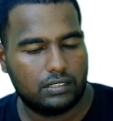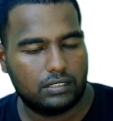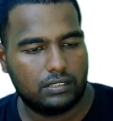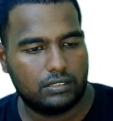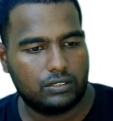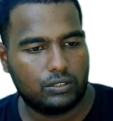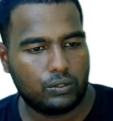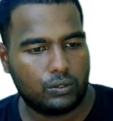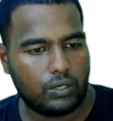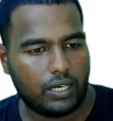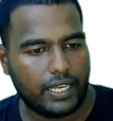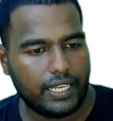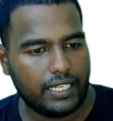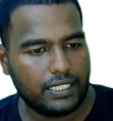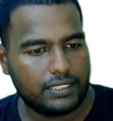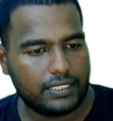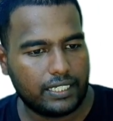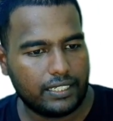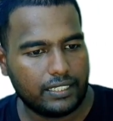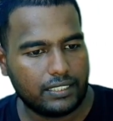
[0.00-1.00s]
So
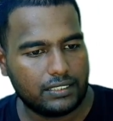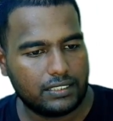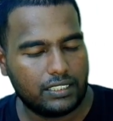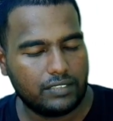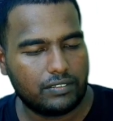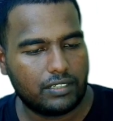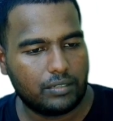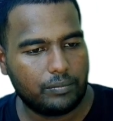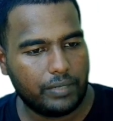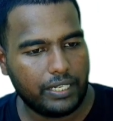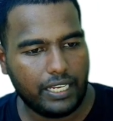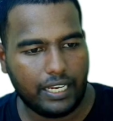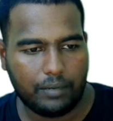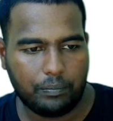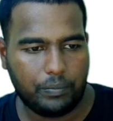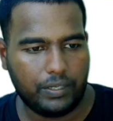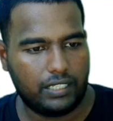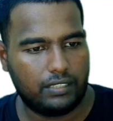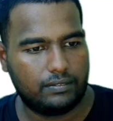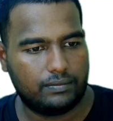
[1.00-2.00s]
ISNS divided by NP.